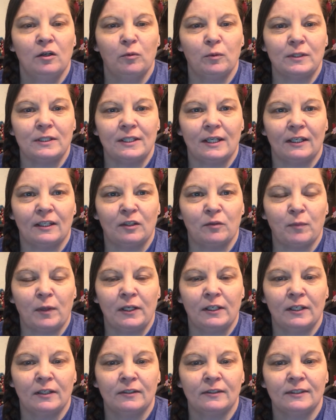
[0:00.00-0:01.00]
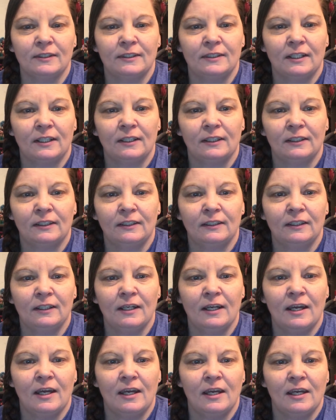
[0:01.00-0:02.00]
was getting my nails done,
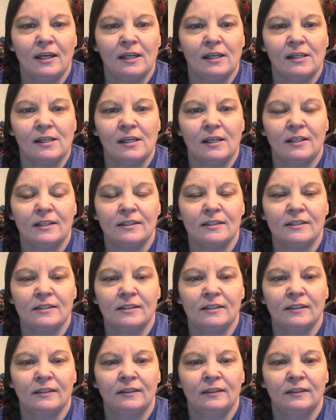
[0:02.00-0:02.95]
and